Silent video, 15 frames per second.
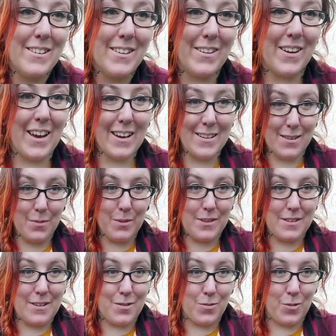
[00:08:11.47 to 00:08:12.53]
Okay, so
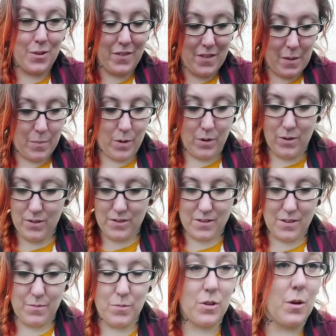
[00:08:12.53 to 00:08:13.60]
once these are all in their pots,
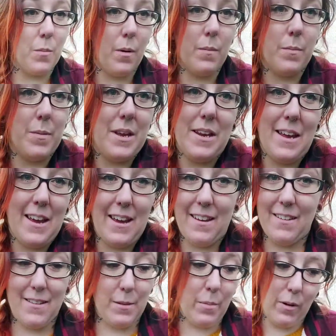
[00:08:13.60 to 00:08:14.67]
I'm just going to pop them in here
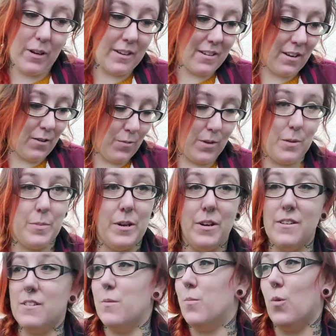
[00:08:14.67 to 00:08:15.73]
in the polytunnel where they'll be
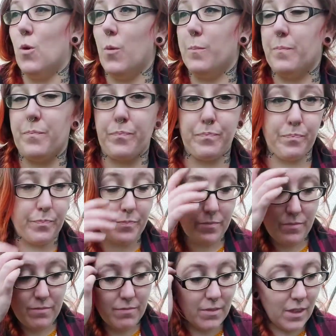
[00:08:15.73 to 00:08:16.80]
nice and warm.
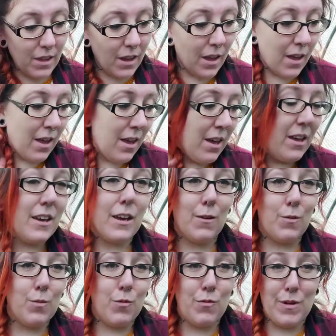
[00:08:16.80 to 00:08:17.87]
Give
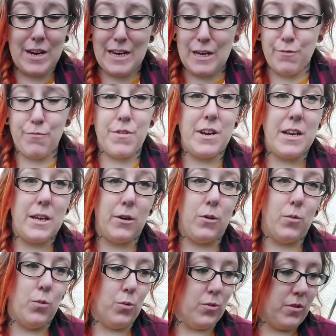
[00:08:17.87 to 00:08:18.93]
them a really, really
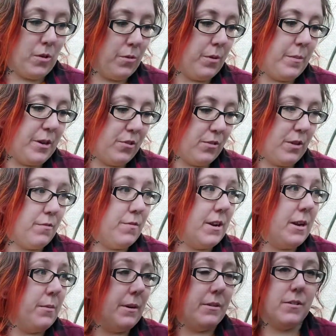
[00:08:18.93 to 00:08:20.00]
good water. You want to make sure they're really well